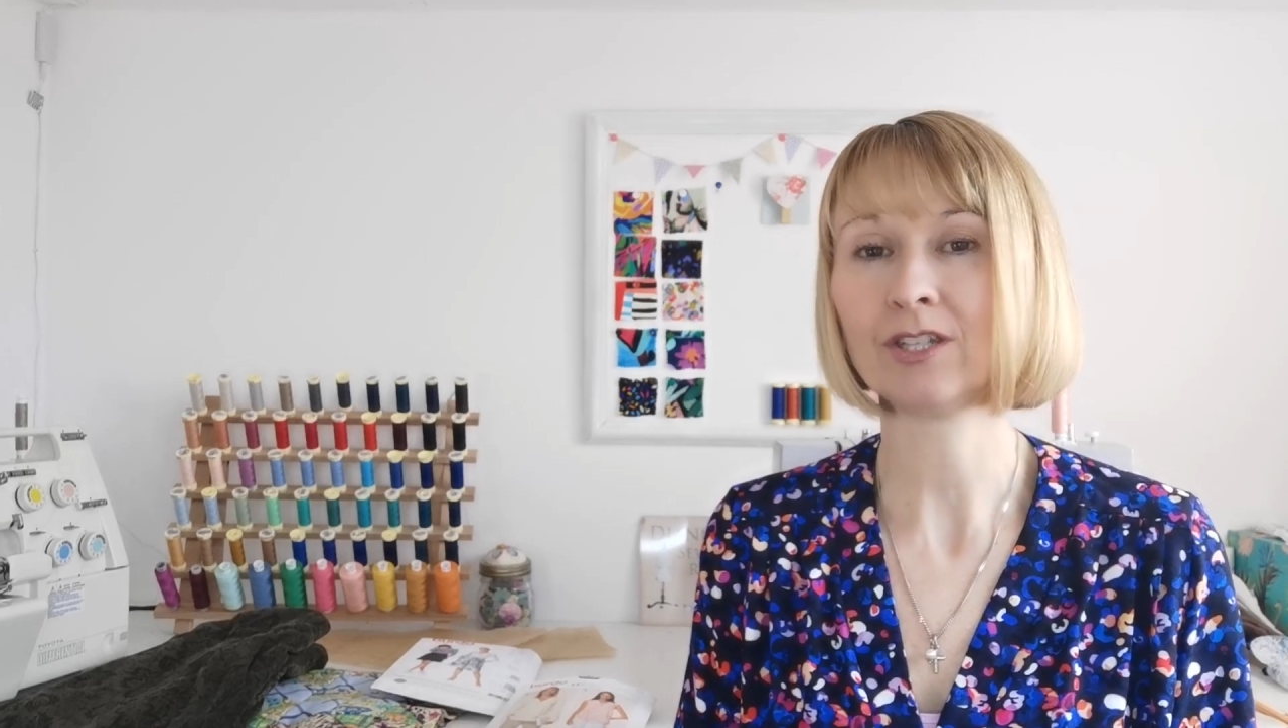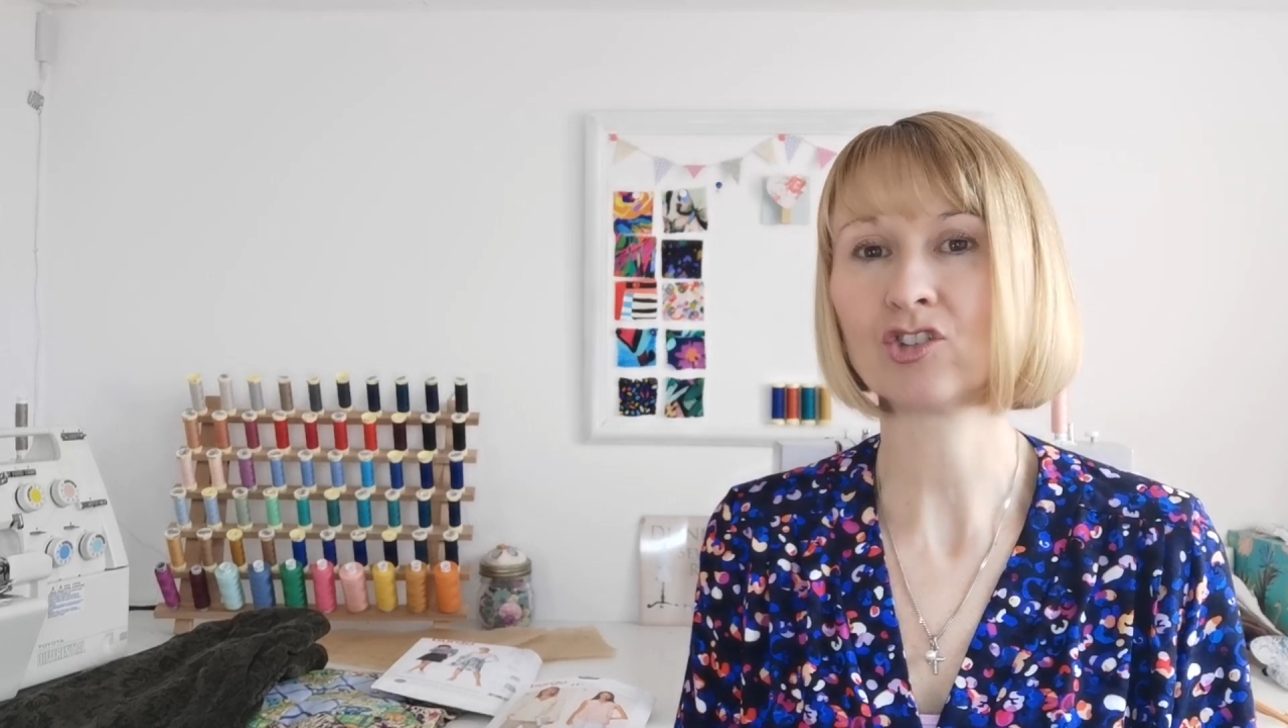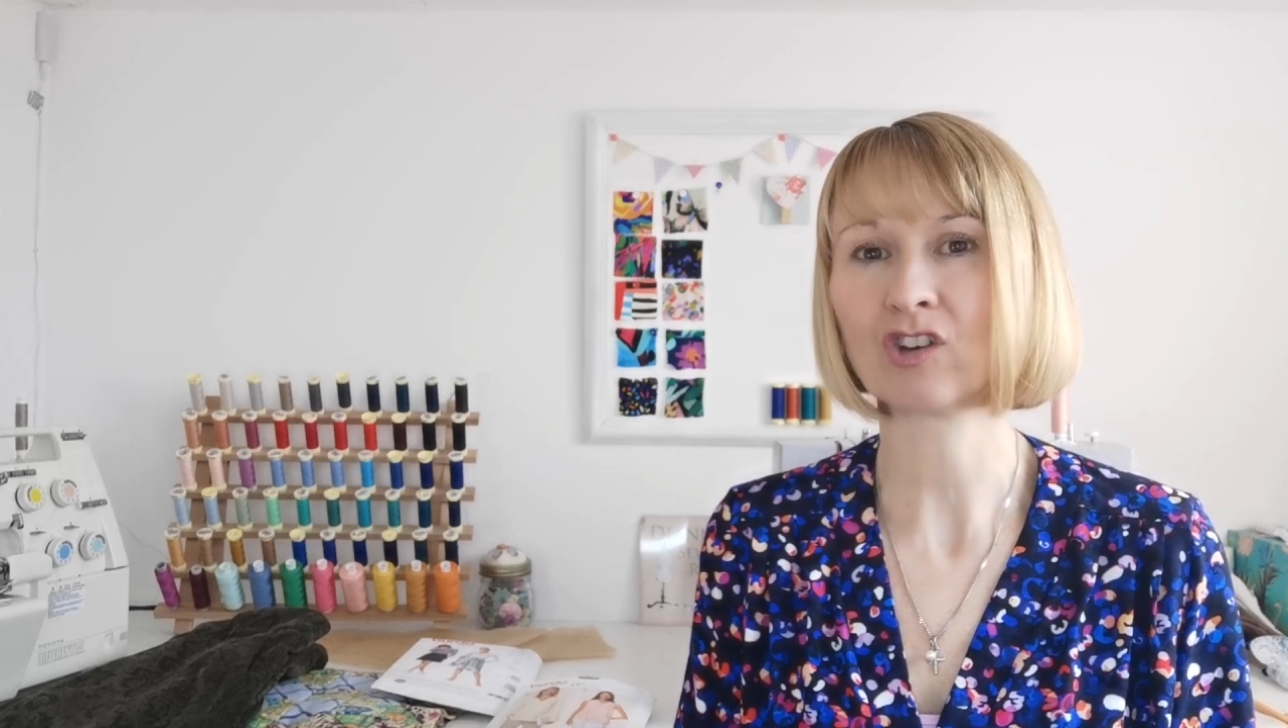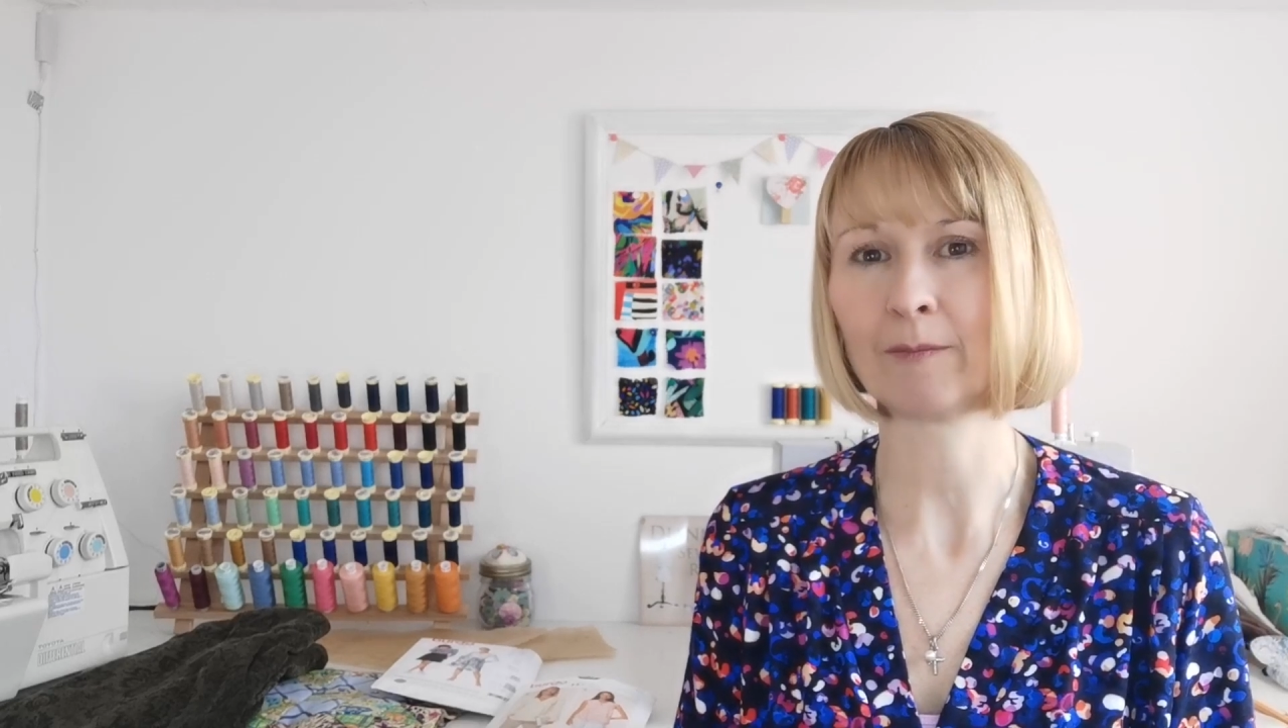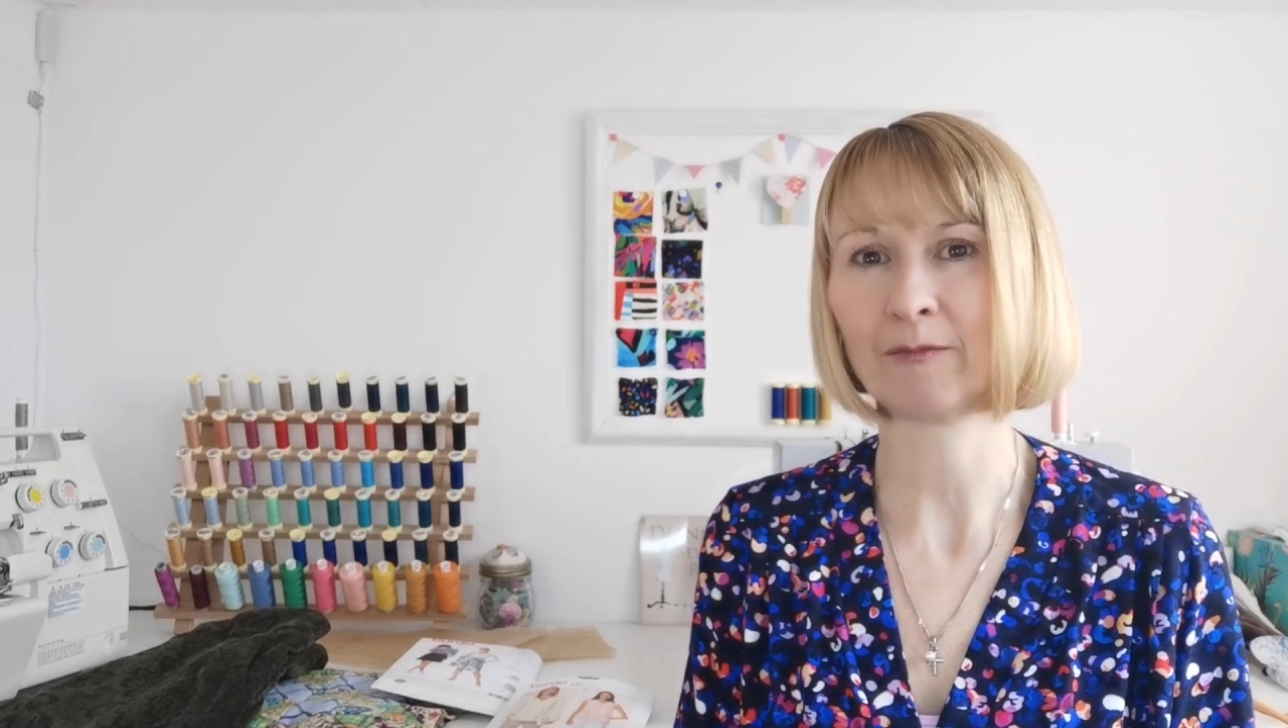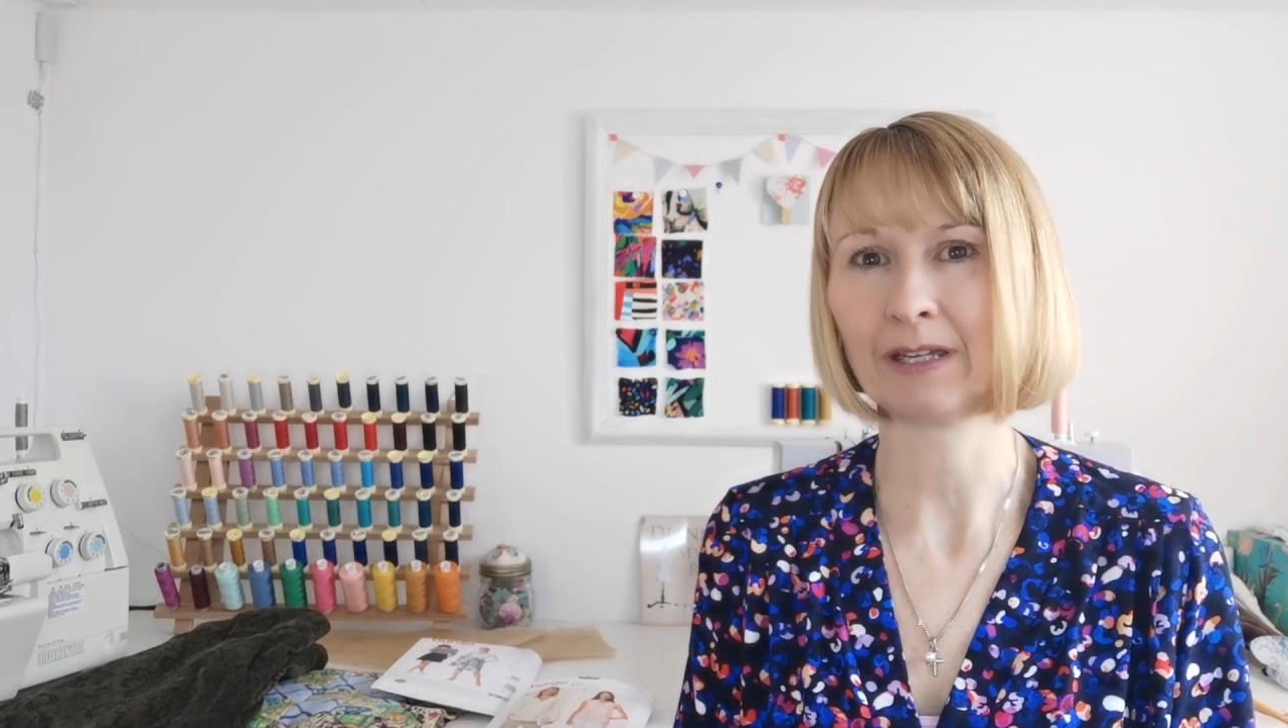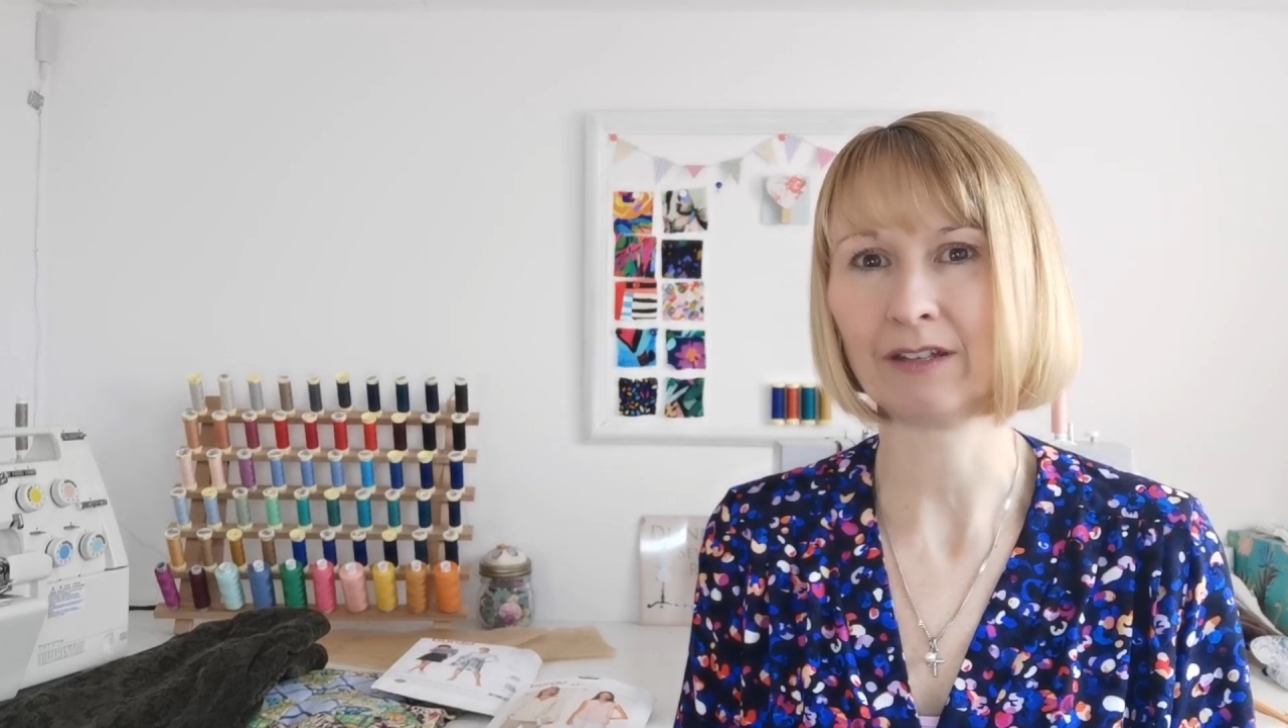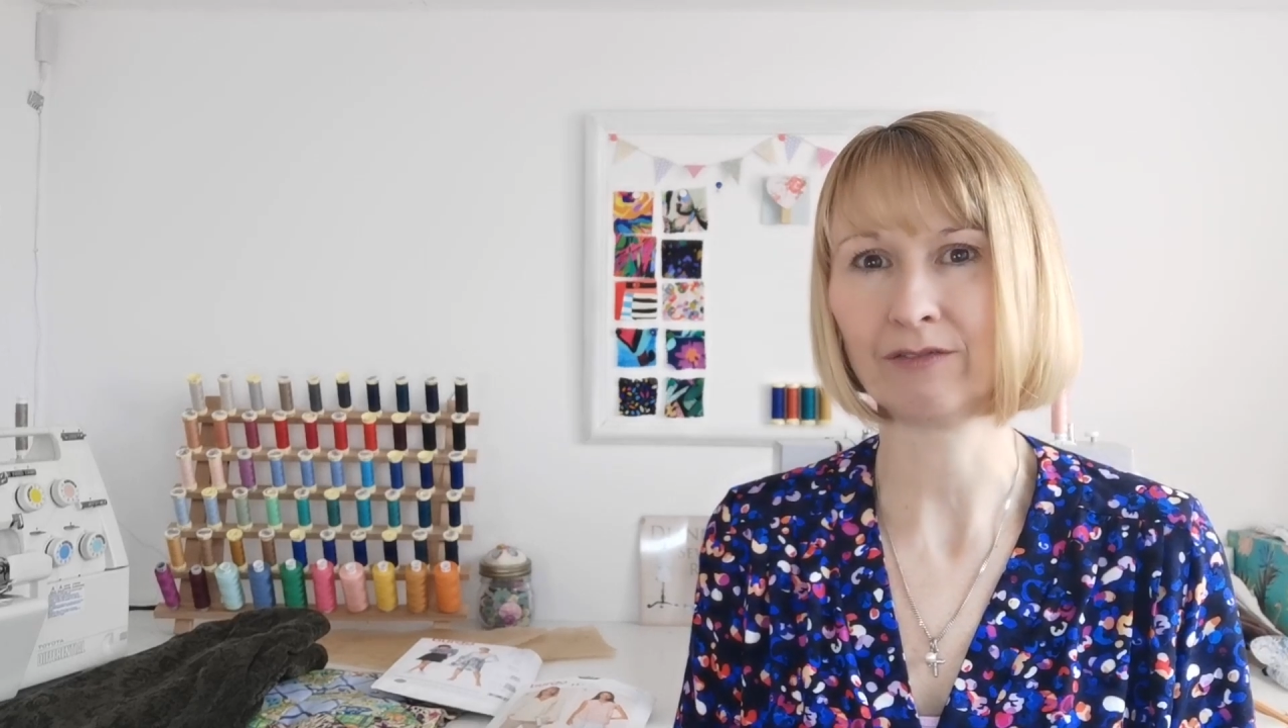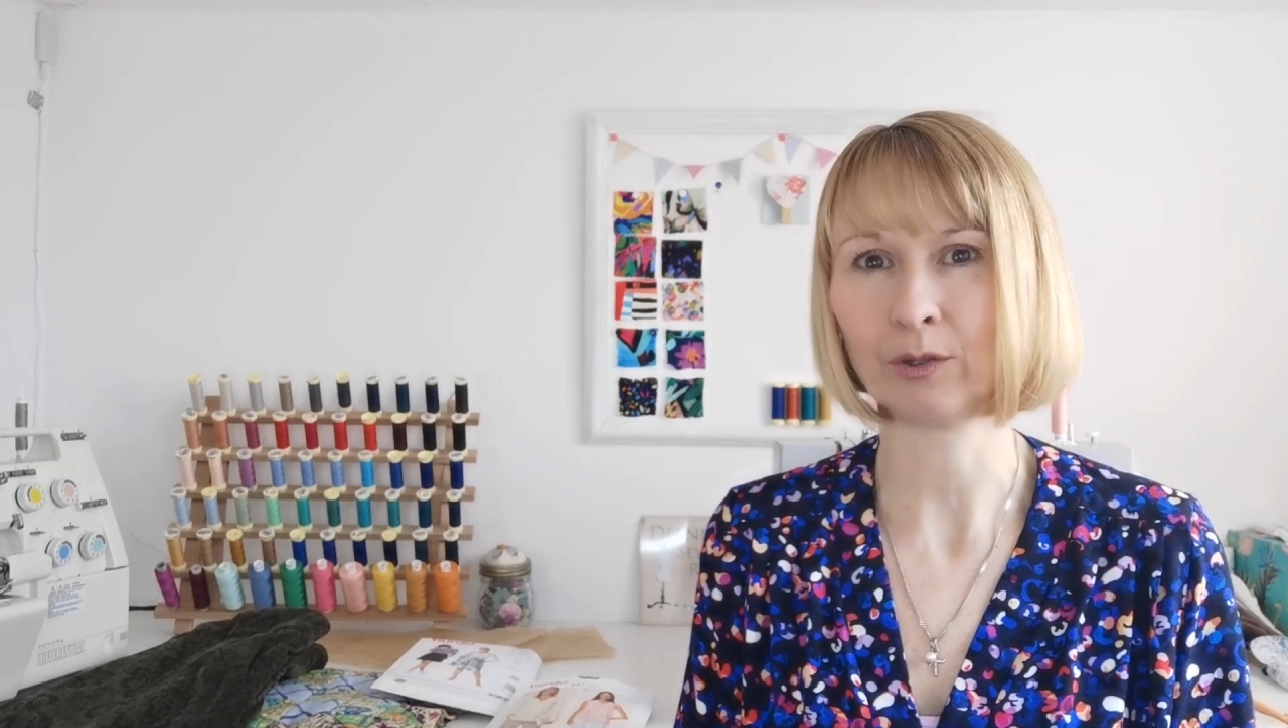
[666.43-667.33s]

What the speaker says: Instagram have made a